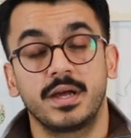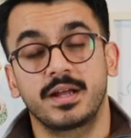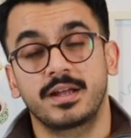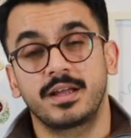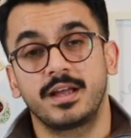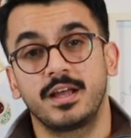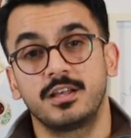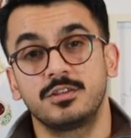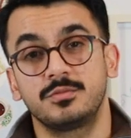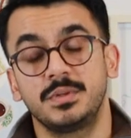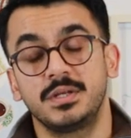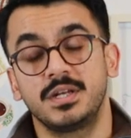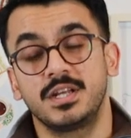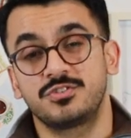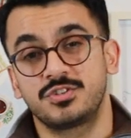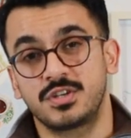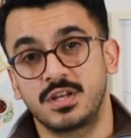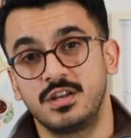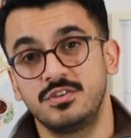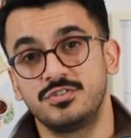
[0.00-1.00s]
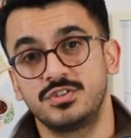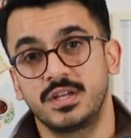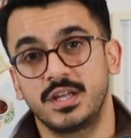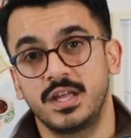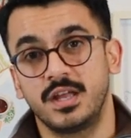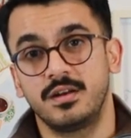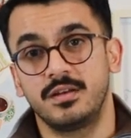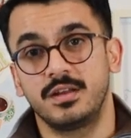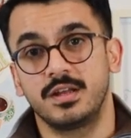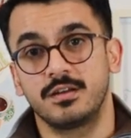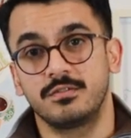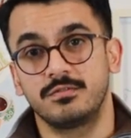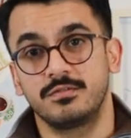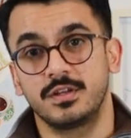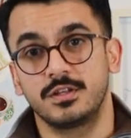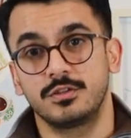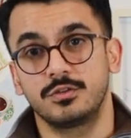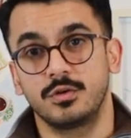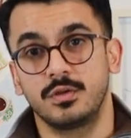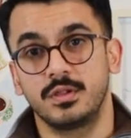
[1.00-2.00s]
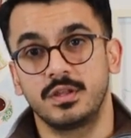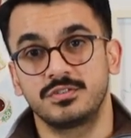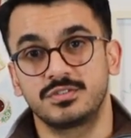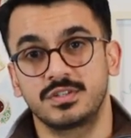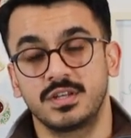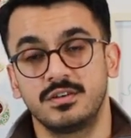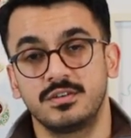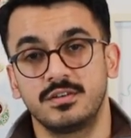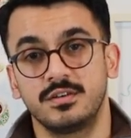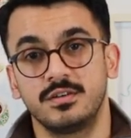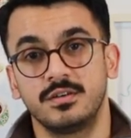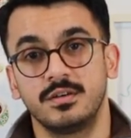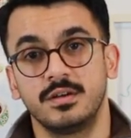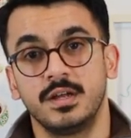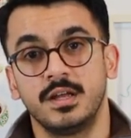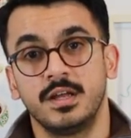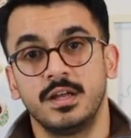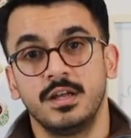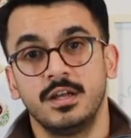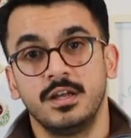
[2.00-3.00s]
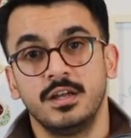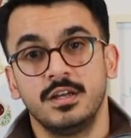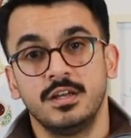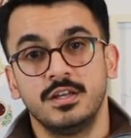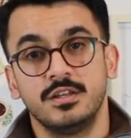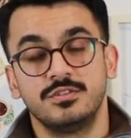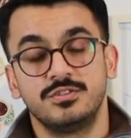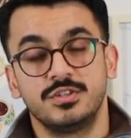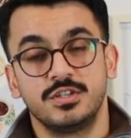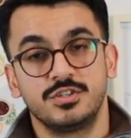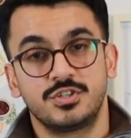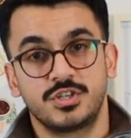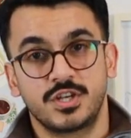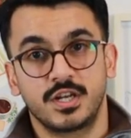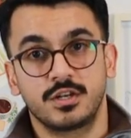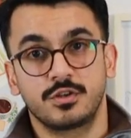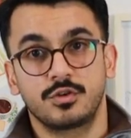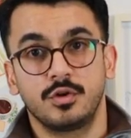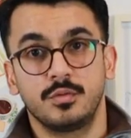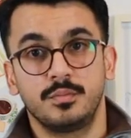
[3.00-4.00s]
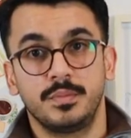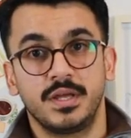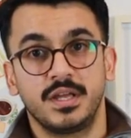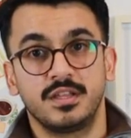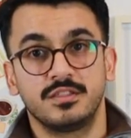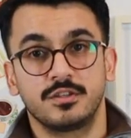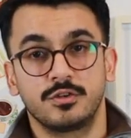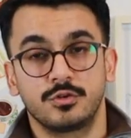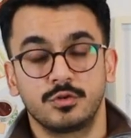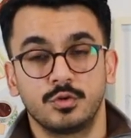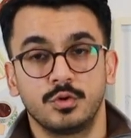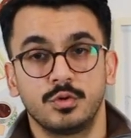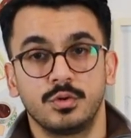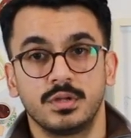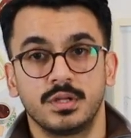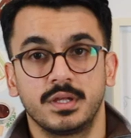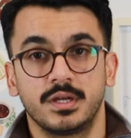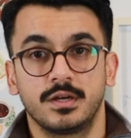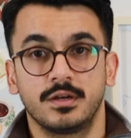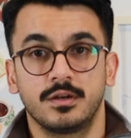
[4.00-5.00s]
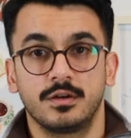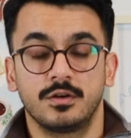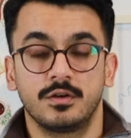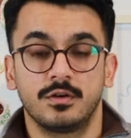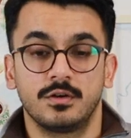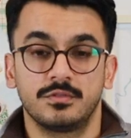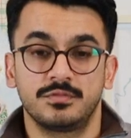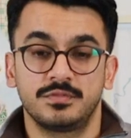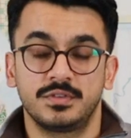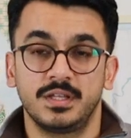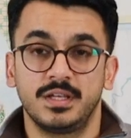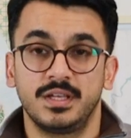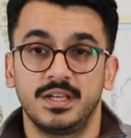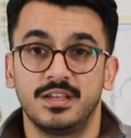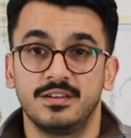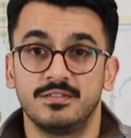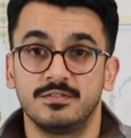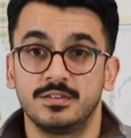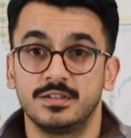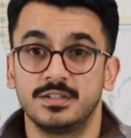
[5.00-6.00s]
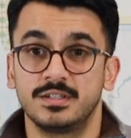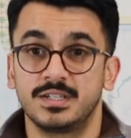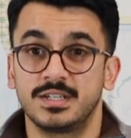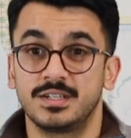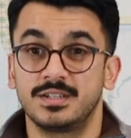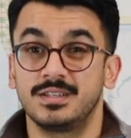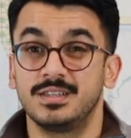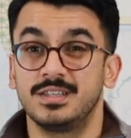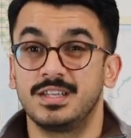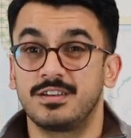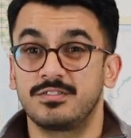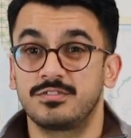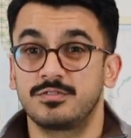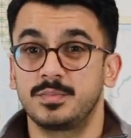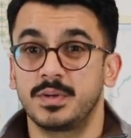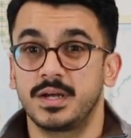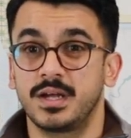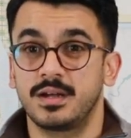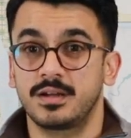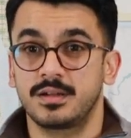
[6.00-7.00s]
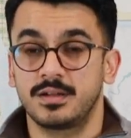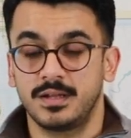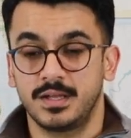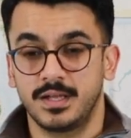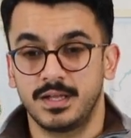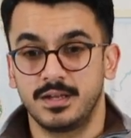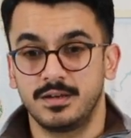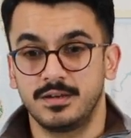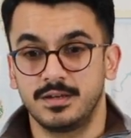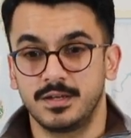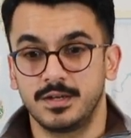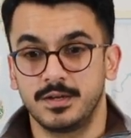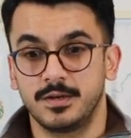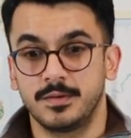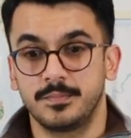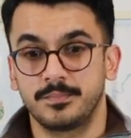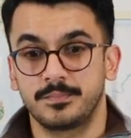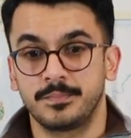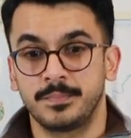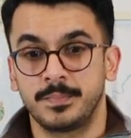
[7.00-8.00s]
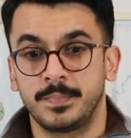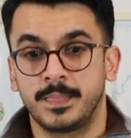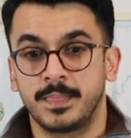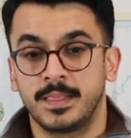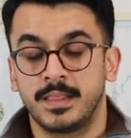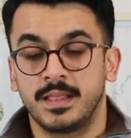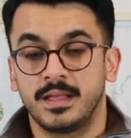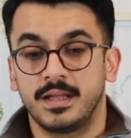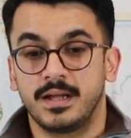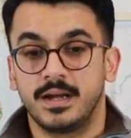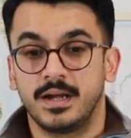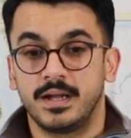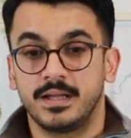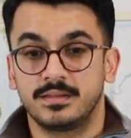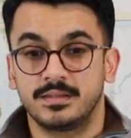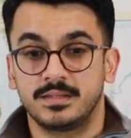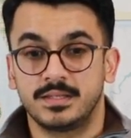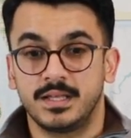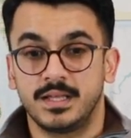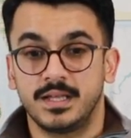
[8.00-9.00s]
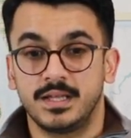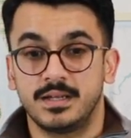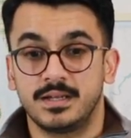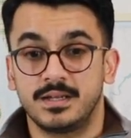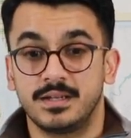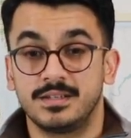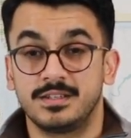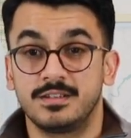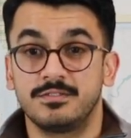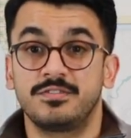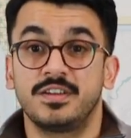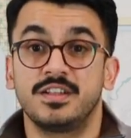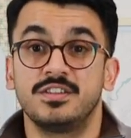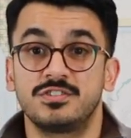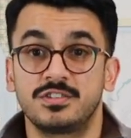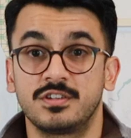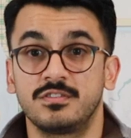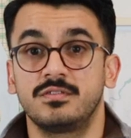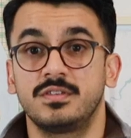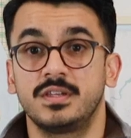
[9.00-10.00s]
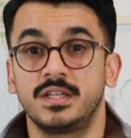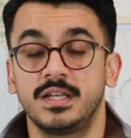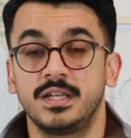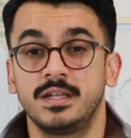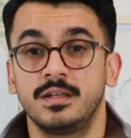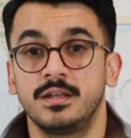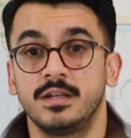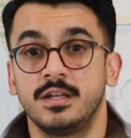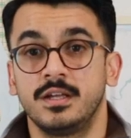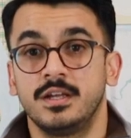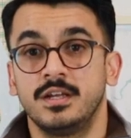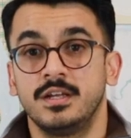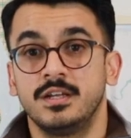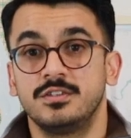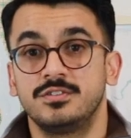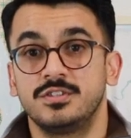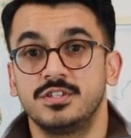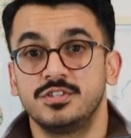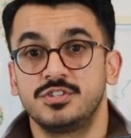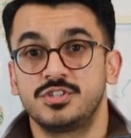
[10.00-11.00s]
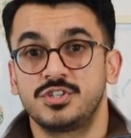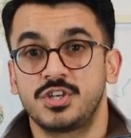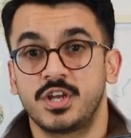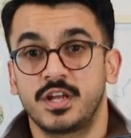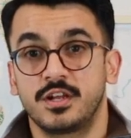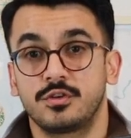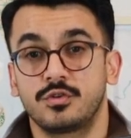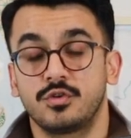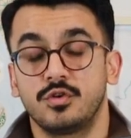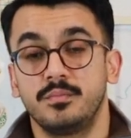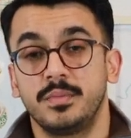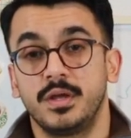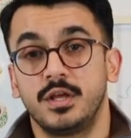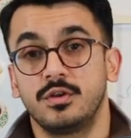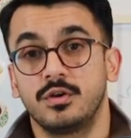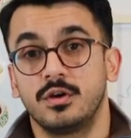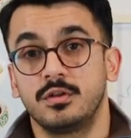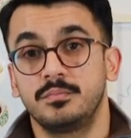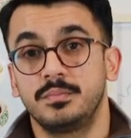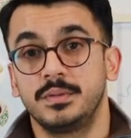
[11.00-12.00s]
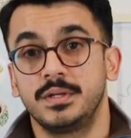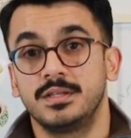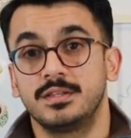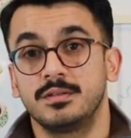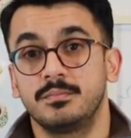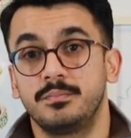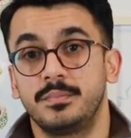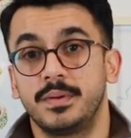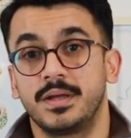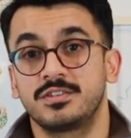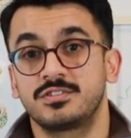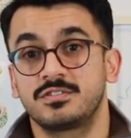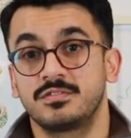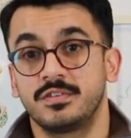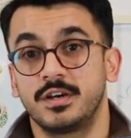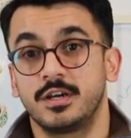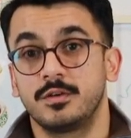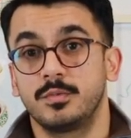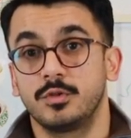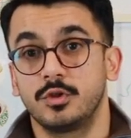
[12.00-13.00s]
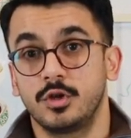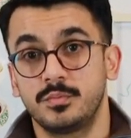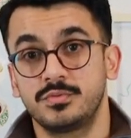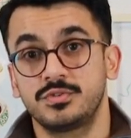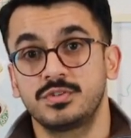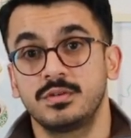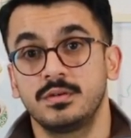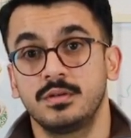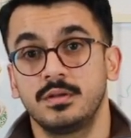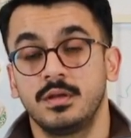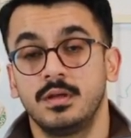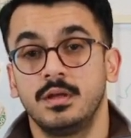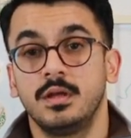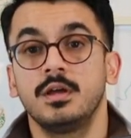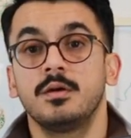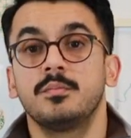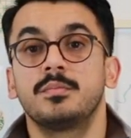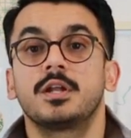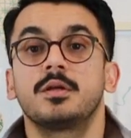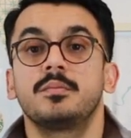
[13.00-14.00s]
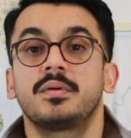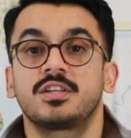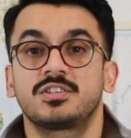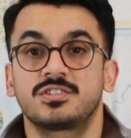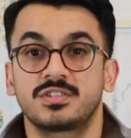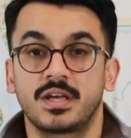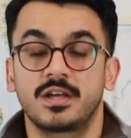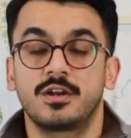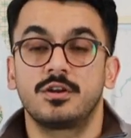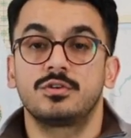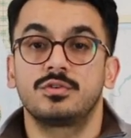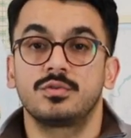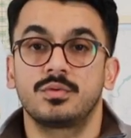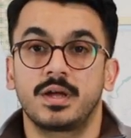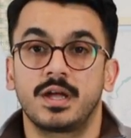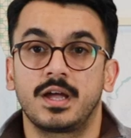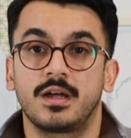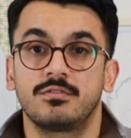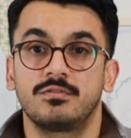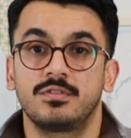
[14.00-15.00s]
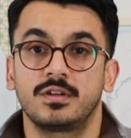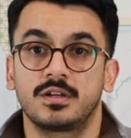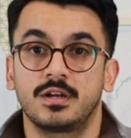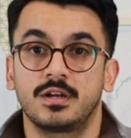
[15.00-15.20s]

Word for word: back has been a challenging area, with Alexander Zinchenko being in the role uh, of the inverted left back. And um, I think defensively, Zinchenko may not be the best viable option, but I'm excited to have